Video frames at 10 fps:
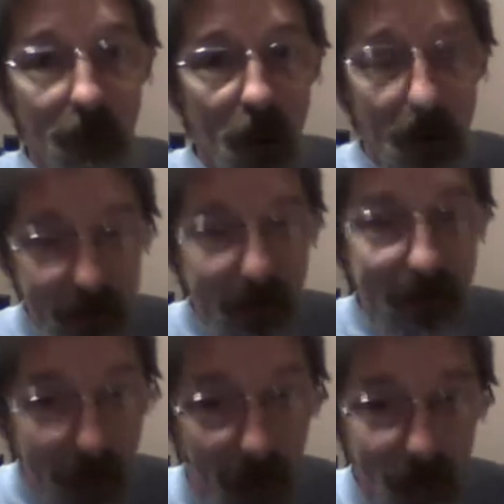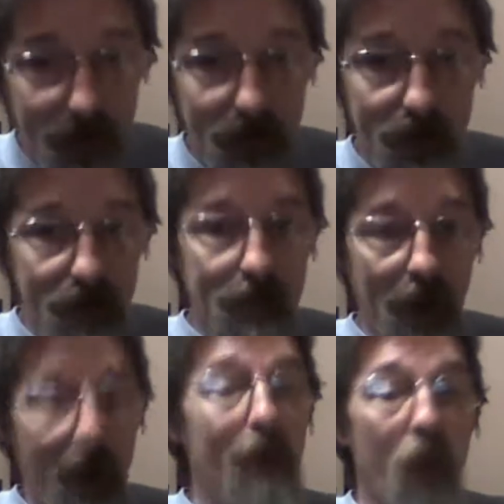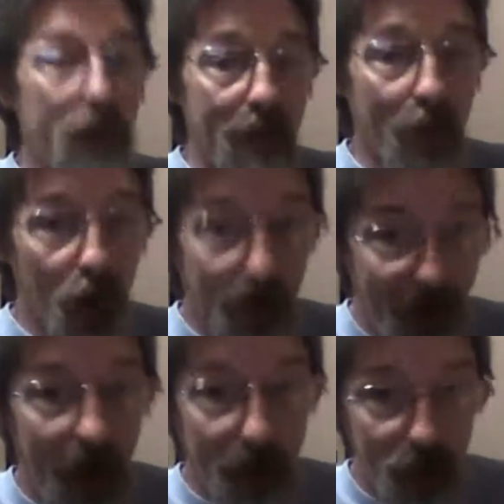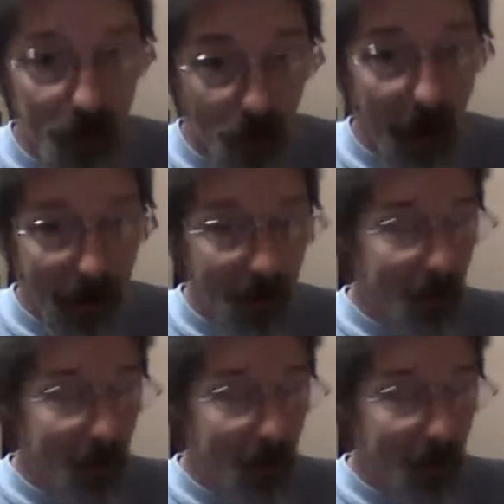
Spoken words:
I did that. And I wrote the book of how to do it right.